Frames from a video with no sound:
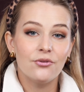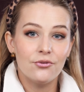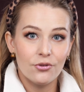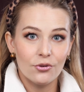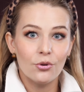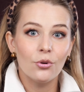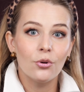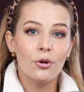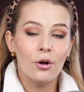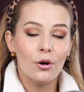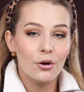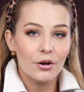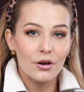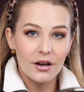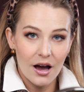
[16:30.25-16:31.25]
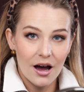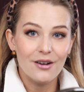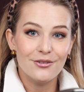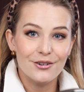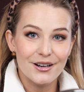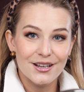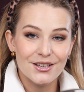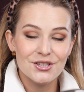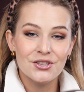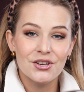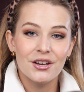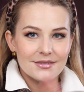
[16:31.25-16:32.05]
full coverage.